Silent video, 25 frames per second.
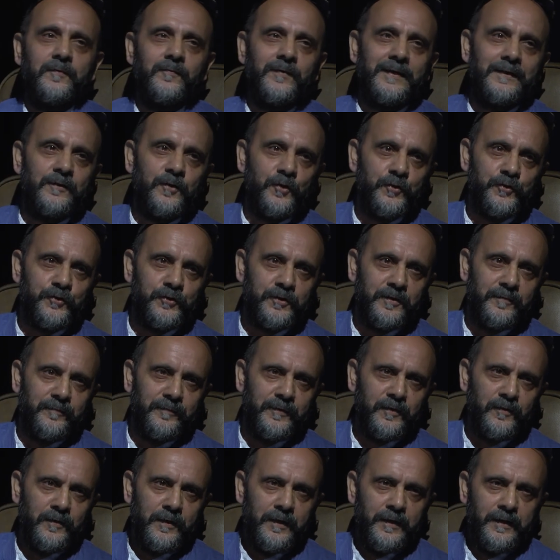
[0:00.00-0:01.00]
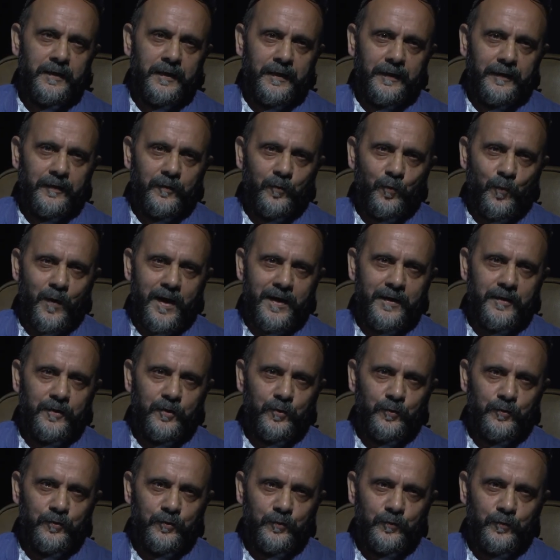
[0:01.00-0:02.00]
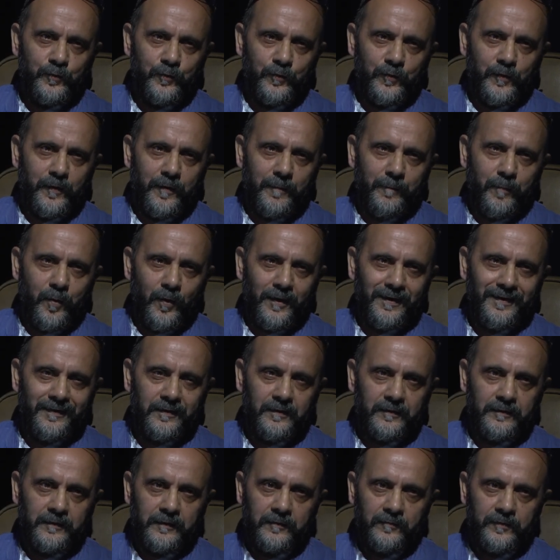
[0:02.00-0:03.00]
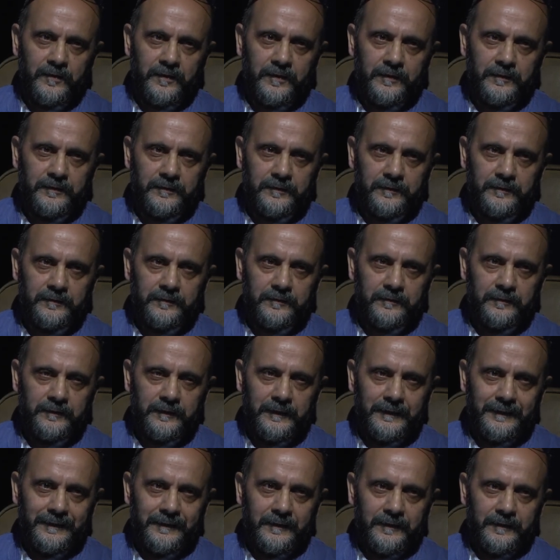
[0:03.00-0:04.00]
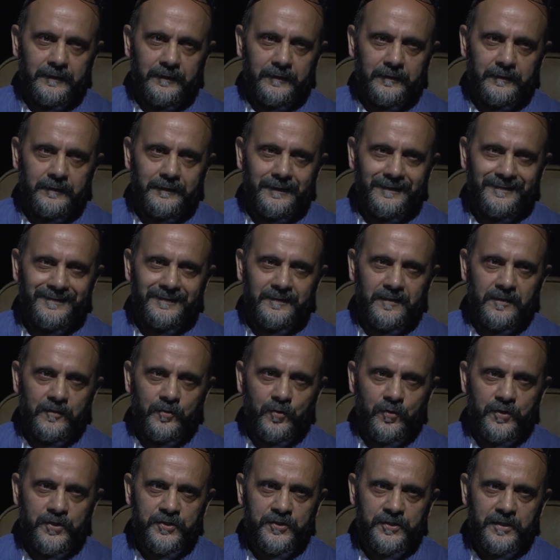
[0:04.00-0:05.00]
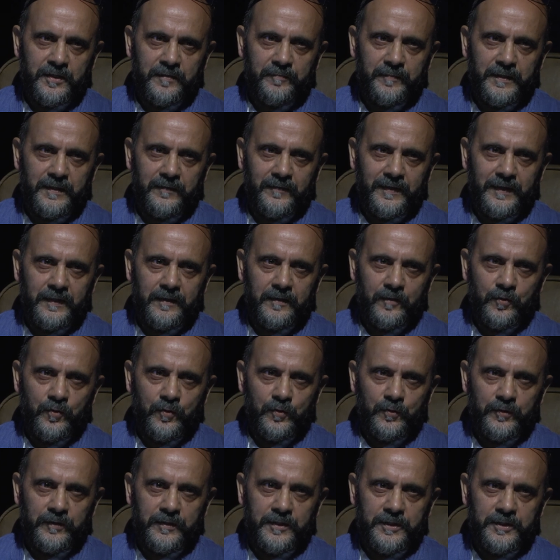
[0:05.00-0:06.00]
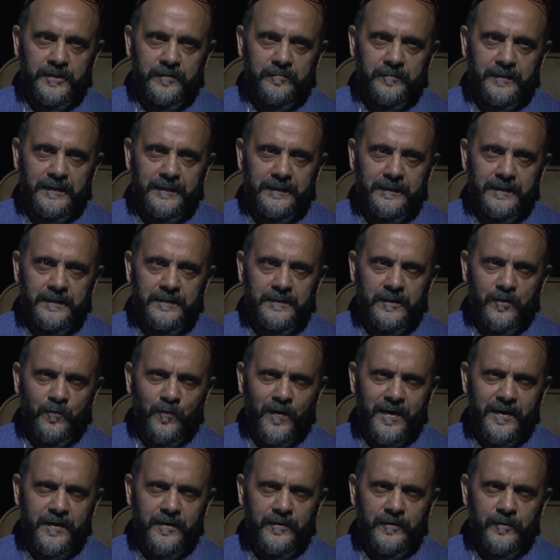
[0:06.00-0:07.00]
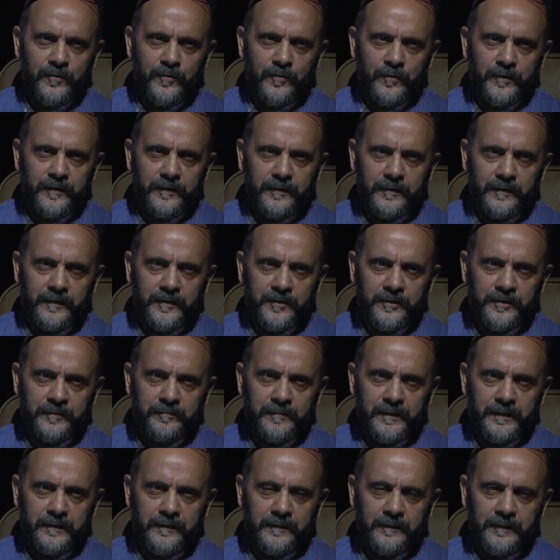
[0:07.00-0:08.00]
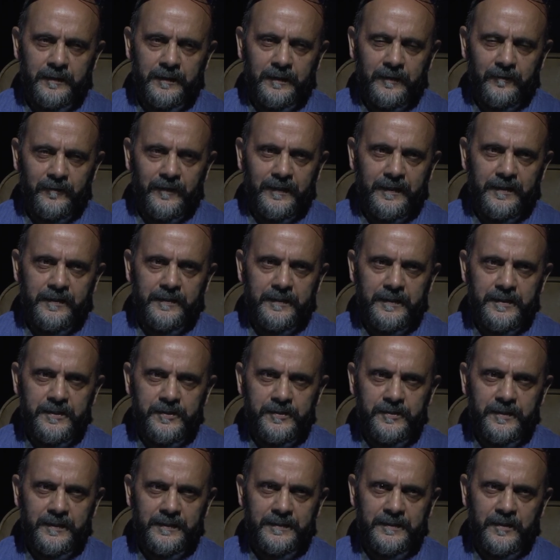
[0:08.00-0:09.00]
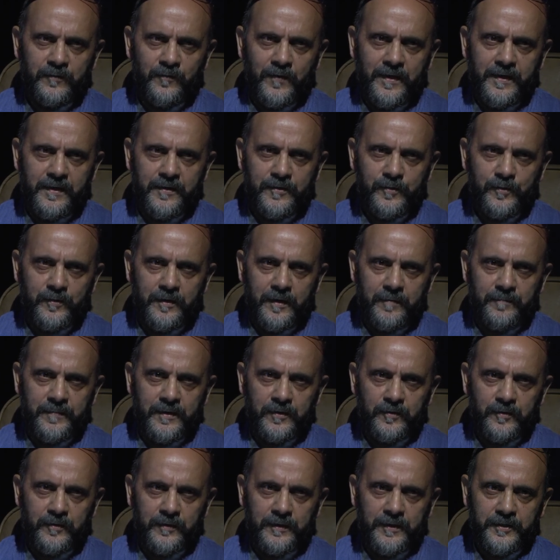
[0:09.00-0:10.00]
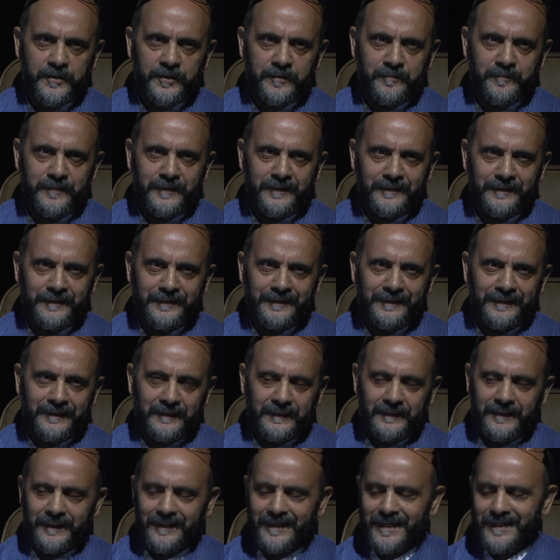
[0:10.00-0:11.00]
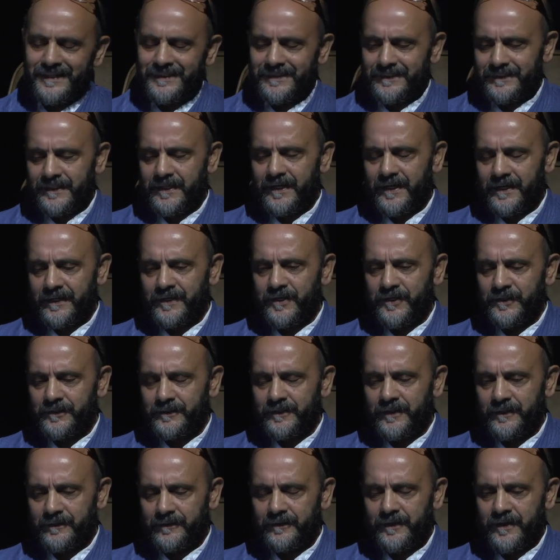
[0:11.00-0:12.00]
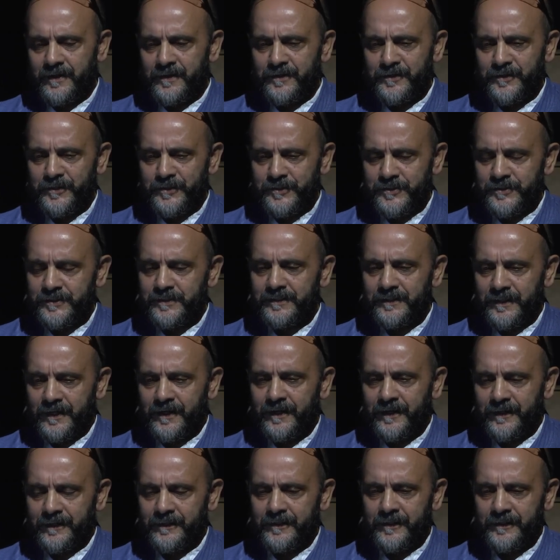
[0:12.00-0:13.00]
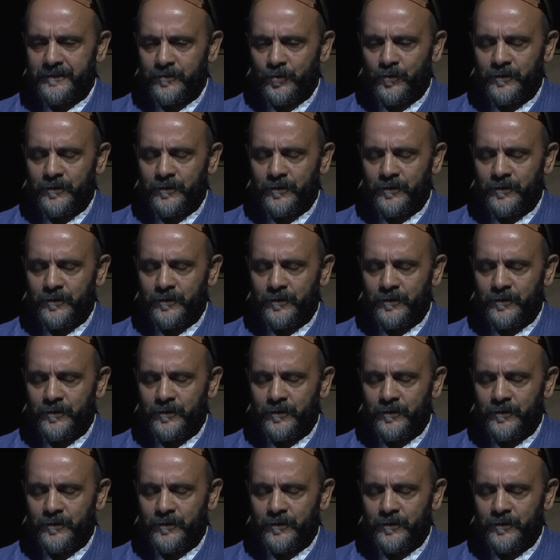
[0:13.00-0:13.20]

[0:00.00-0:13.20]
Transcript: will question me you why you do political works. They still question me when I go to Kashmir. They say, Why are you going to Kashmir? When I reach there, they say, Why are you coming to Kashmir? Then I say, I get energy, I get